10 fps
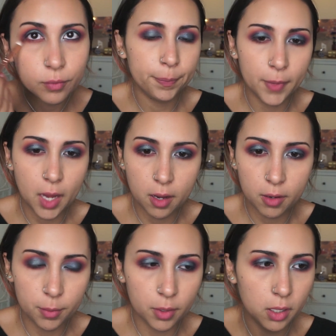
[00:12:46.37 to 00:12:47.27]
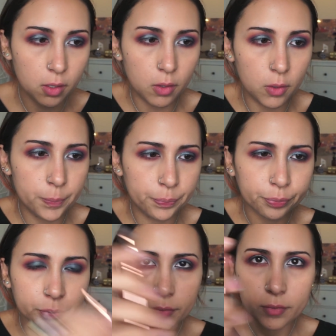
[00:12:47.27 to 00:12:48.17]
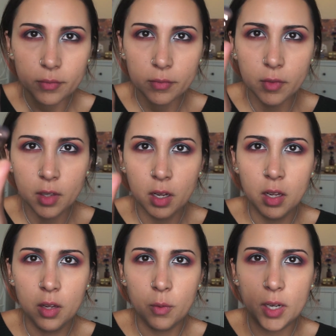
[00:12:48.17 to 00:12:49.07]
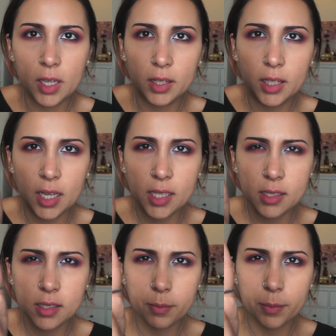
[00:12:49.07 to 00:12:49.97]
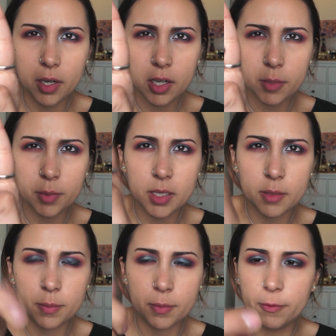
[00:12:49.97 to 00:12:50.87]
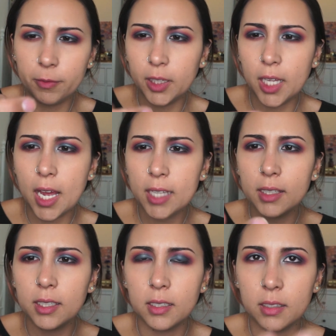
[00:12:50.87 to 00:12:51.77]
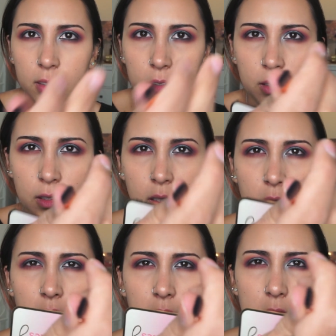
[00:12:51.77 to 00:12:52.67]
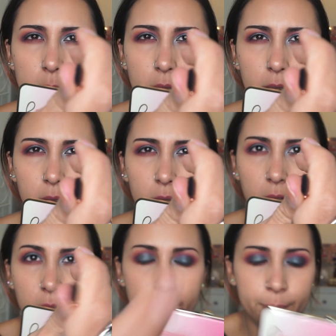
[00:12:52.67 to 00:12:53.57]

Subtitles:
Now I'm gonna go with a dense brush, but it's flat, like it's very thin.